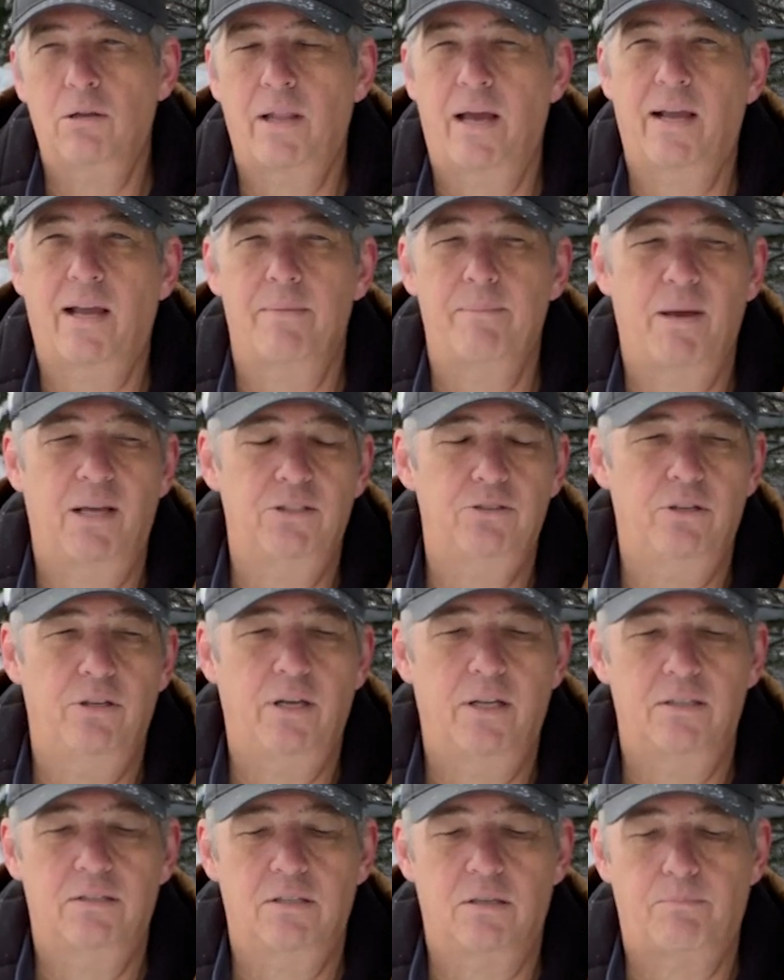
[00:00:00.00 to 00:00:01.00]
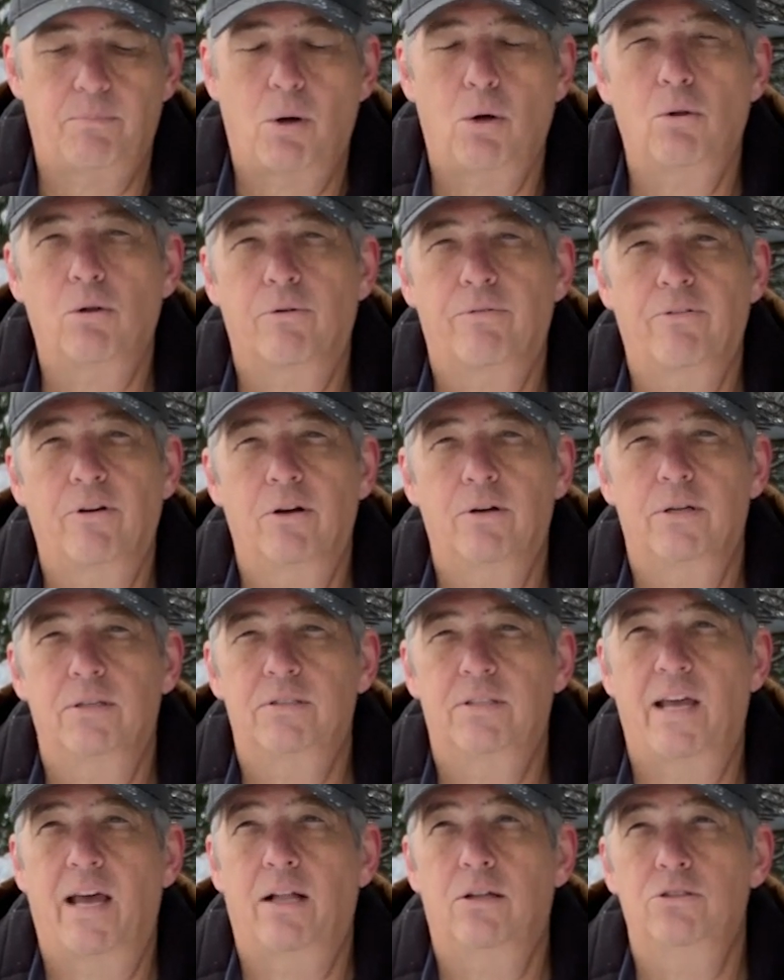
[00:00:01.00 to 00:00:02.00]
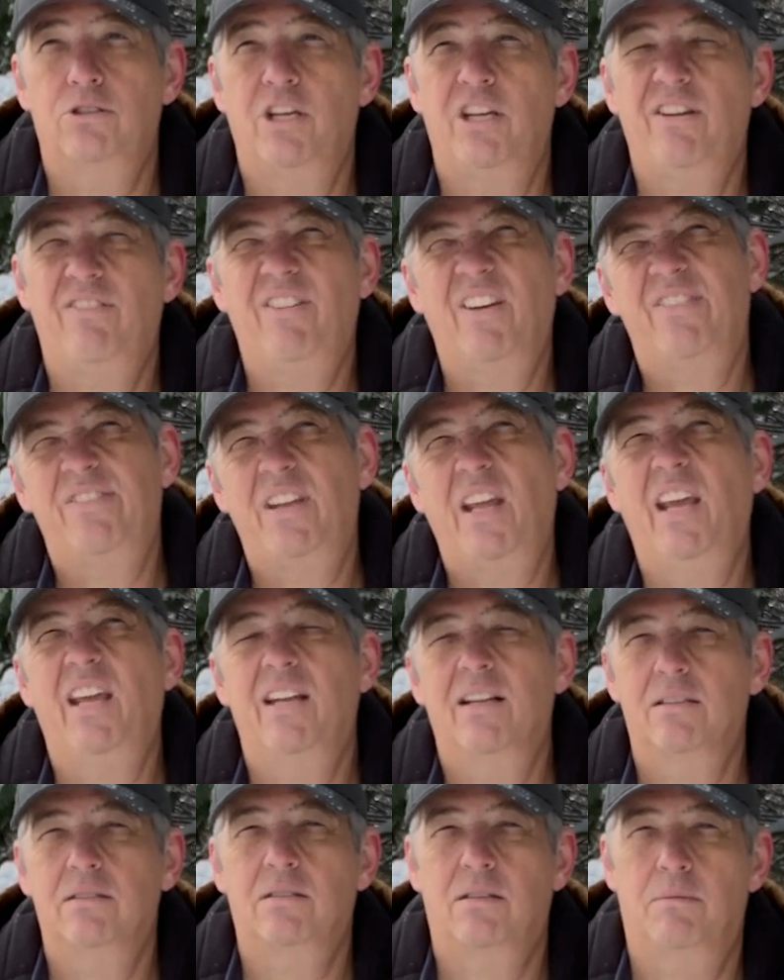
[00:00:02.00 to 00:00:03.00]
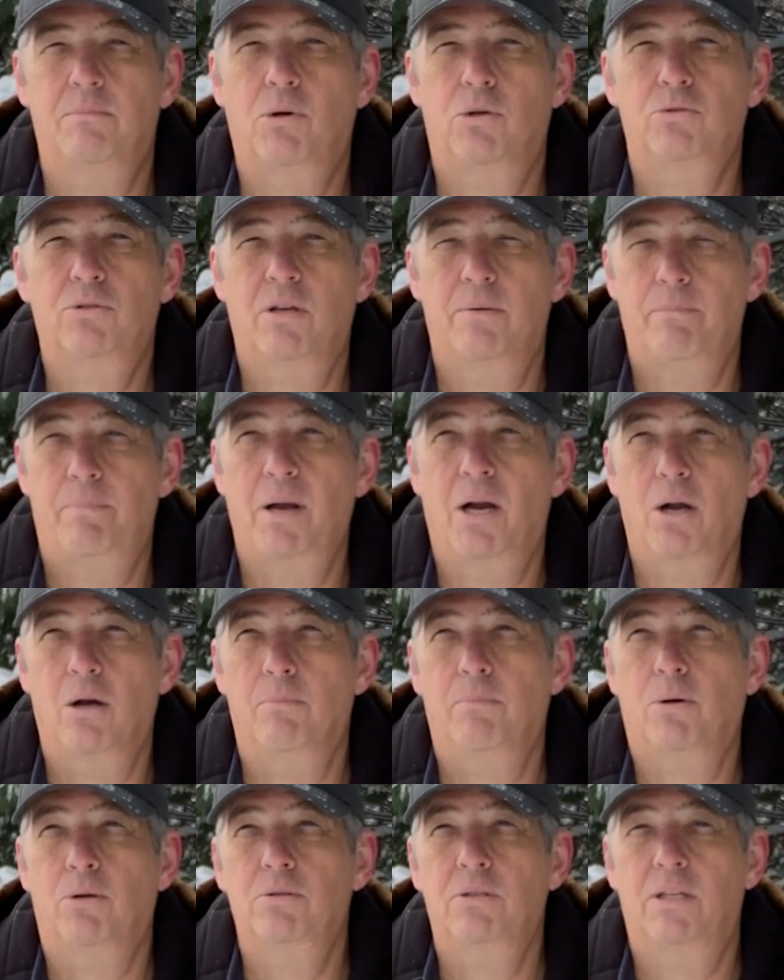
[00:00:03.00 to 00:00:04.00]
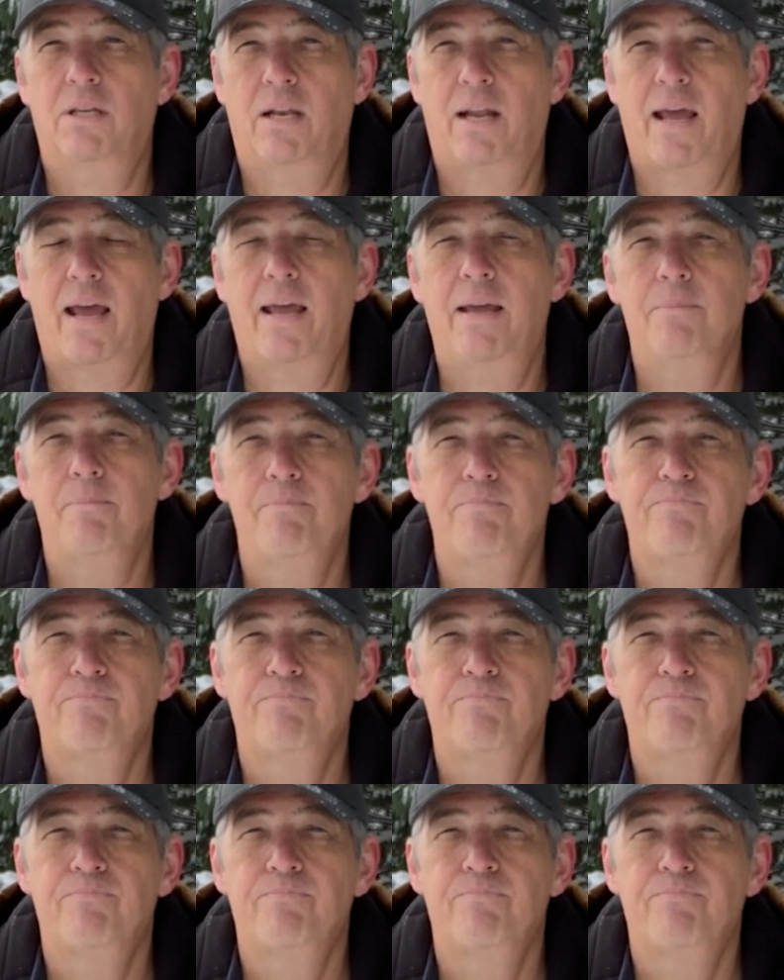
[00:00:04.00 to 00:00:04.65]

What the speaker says: like I mentioned, it's a Polar Furnace LG15 is the most comparable today.